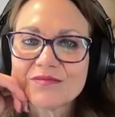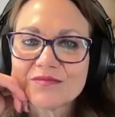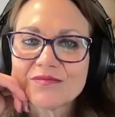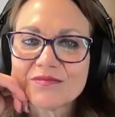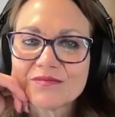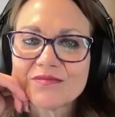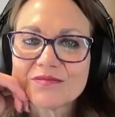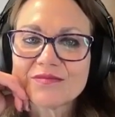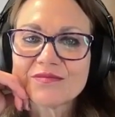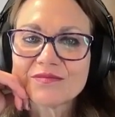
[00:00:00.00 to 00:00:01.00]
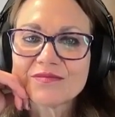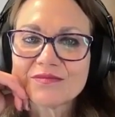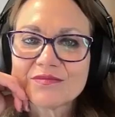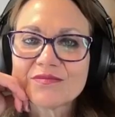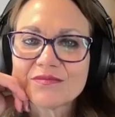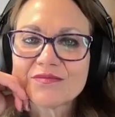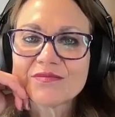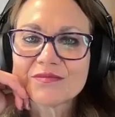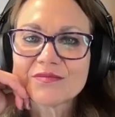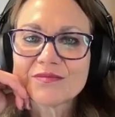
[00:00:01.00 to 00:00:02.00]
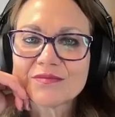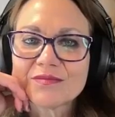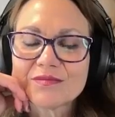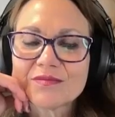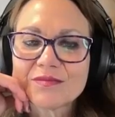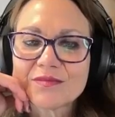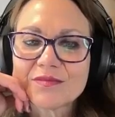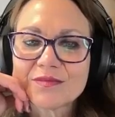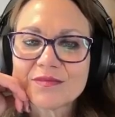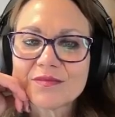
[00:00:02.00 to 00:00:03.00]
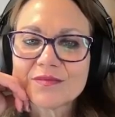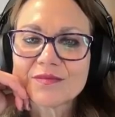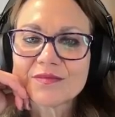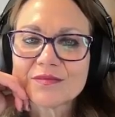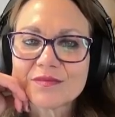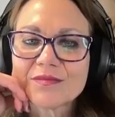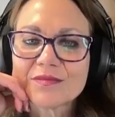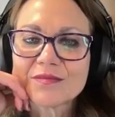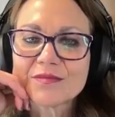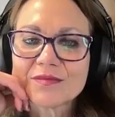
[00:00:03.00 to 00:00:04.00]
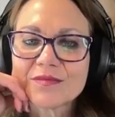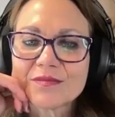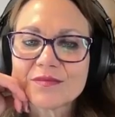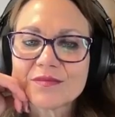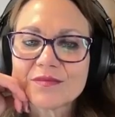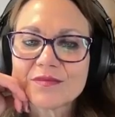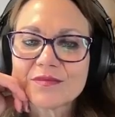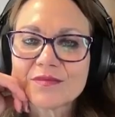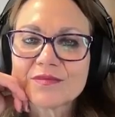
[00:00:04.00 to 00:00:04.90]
(silent)